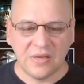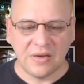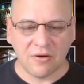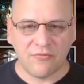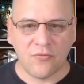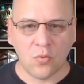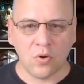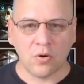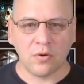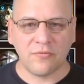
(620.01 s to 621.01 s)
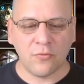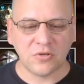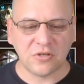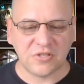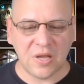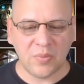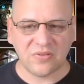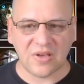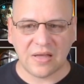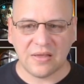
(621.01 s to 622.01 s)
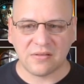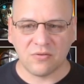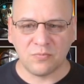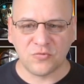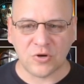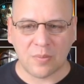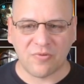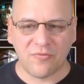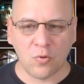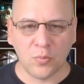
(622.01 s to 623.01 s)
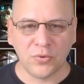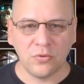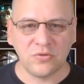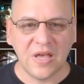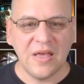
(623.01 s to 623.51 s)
Now, for 4-star champions, I like to drop 4 brews.